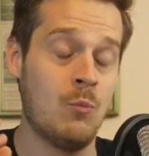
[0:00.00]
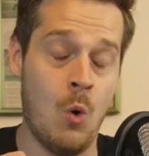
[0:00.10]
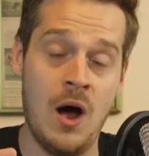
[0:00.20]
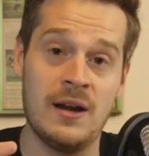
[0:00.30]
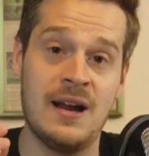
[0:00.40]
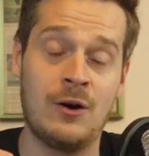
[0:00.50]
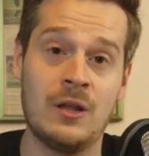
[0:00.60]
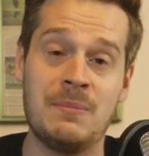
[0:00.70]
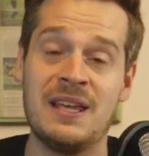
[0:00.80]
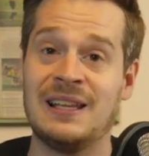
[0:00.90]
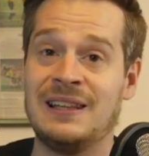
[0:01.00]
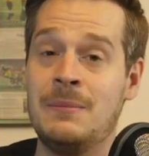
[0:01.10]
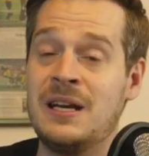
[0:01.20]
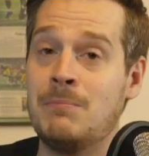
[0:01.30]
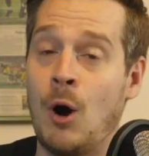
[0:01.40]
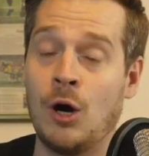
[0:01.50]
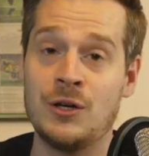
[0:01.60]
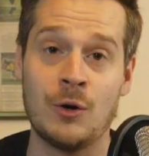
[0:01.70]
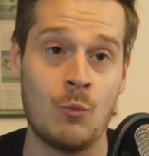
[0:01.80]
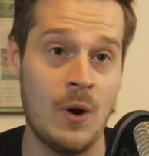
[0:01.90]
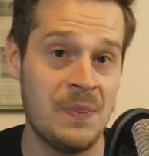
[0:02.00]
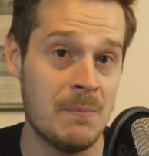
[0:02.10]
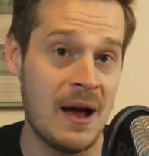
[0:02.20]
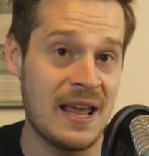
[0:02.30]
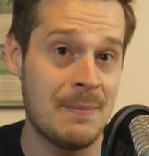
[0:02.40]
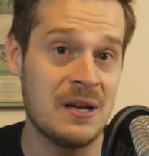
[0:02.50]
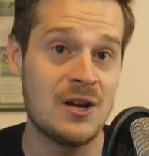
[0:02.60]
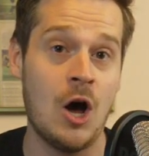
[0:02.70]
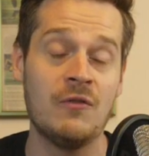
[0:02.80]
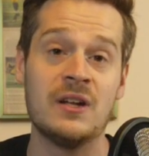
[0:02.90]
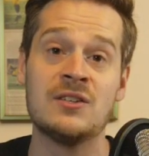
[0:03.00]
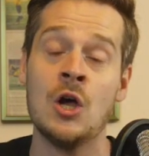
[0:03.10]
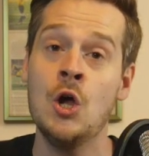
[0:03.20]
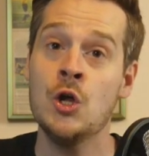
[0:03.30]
one, not only being a limited partner with the Miami Dolphins,